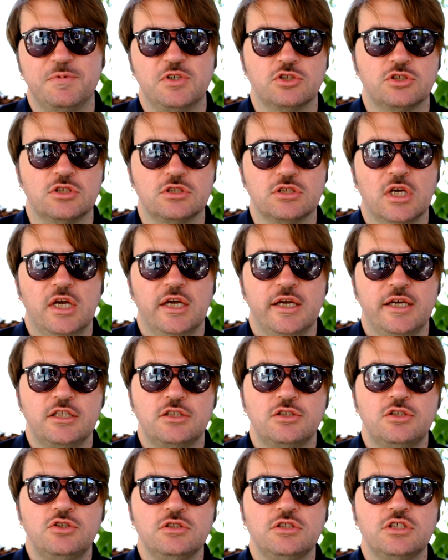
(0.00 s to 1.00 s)
Because
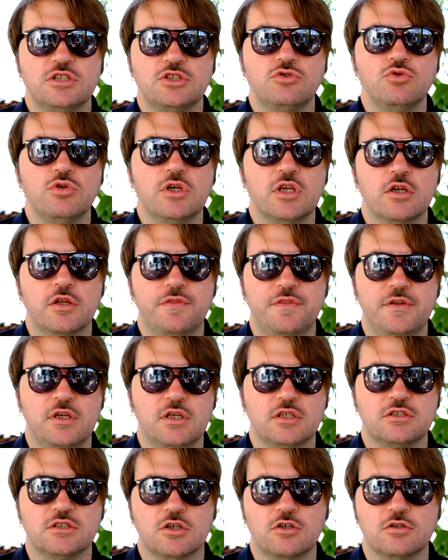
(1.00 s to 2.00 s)
this doing
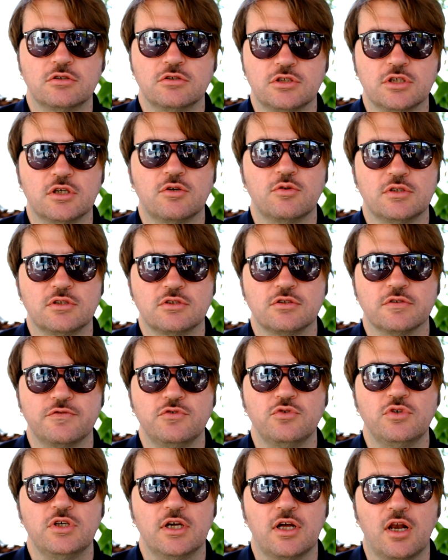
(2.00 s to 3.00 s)
nothing is a consequence
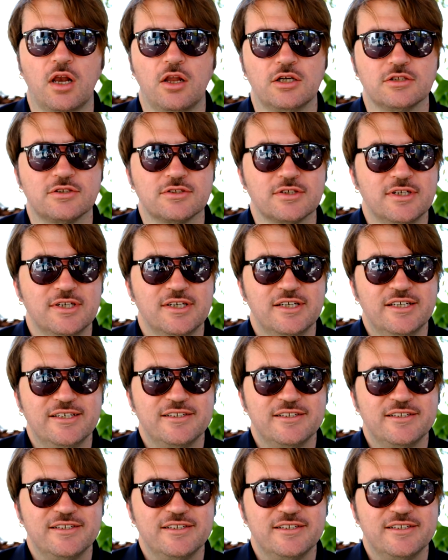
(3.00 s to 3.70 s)
of doing a lot.